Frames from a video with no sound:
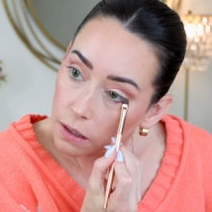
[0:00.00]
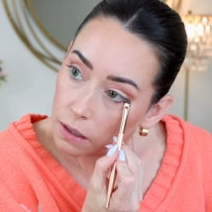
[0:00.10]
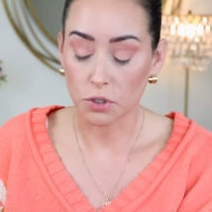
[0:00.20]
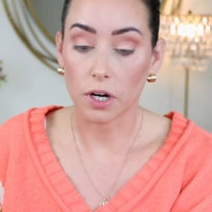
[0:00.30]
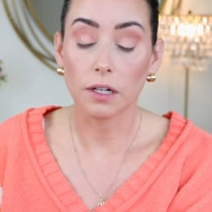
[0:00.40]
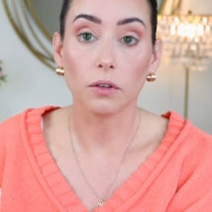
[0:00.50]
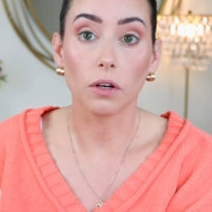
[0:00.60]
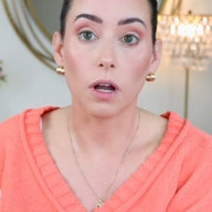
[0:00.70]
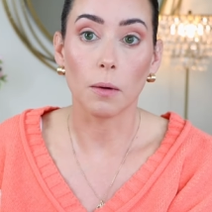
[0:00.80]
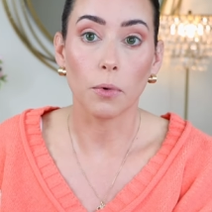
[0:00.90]
I'm trying to
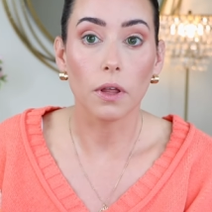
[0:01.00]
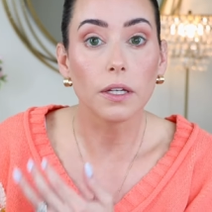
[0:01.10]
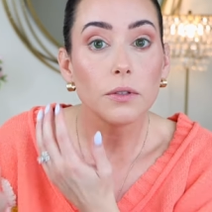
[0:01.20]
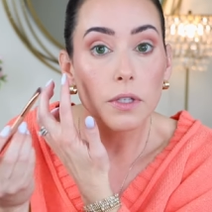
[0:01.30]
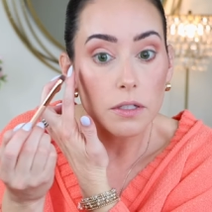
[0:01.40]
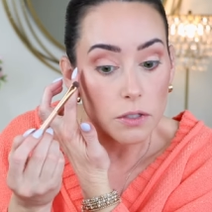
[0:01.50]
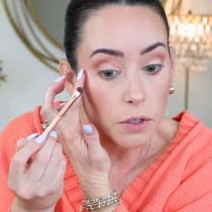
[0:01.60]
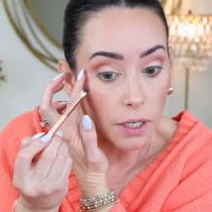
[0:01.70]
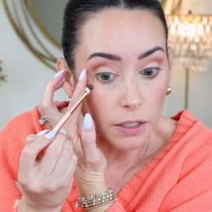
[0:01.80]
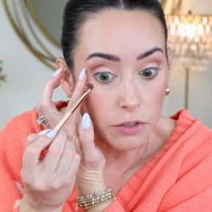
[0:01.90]
look up while I do this so you
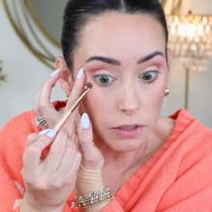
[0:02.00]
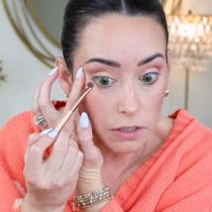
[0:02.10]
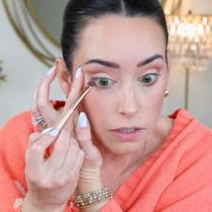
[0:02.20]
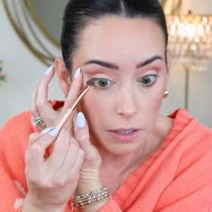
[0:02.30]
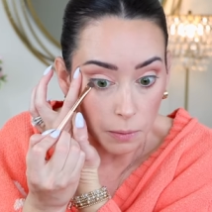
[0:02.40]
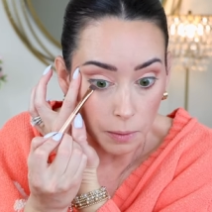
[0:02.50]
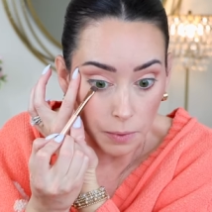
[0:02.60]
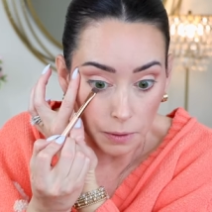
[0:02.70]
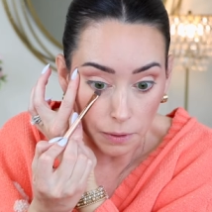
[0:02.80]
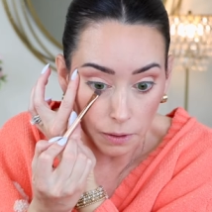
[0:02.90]
can actually see what I'm
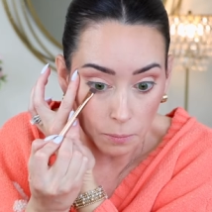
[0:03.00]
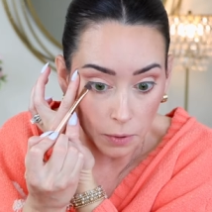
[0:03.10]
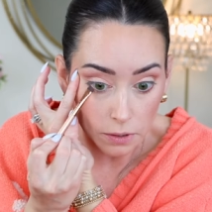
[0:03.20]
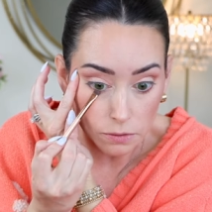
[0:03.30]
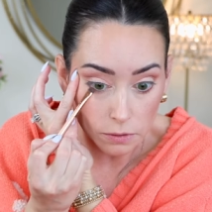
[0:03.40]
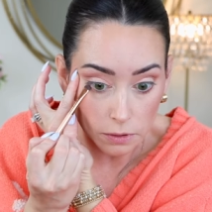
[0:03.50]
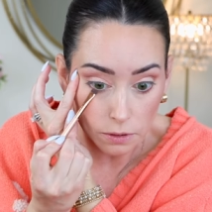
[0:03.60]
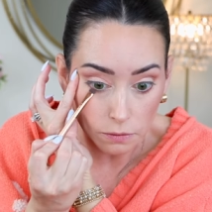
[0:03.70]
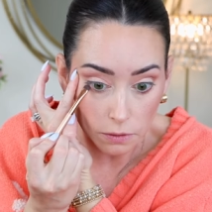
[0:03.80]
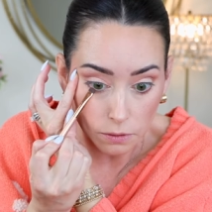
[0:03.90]
doing, but it's really
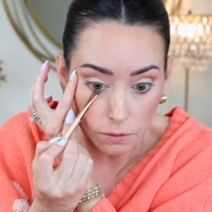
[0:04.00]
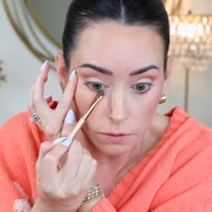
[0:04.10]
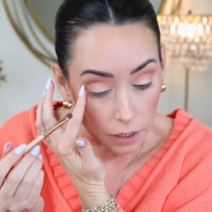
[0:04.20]
difficult.